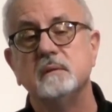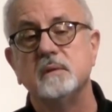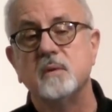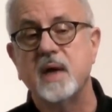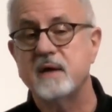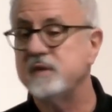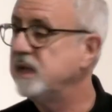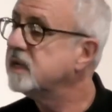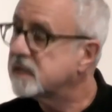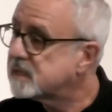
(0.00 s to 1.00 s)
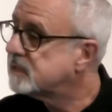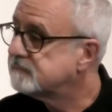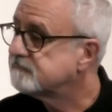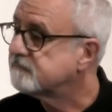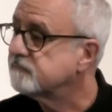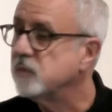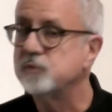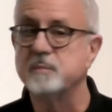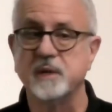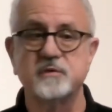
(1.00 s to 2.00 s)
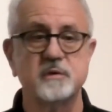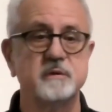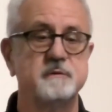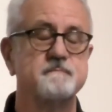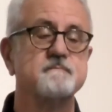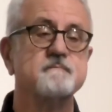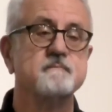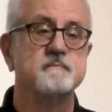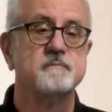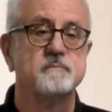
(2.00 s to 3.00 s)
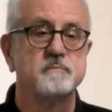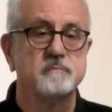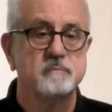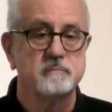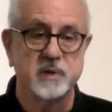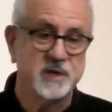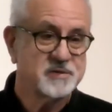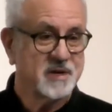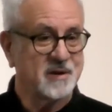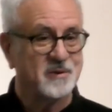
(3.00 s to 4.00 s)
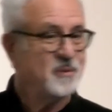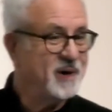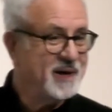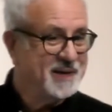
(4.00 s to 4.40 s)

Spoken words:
We have Enoch, who's mentioned, but he's taken away.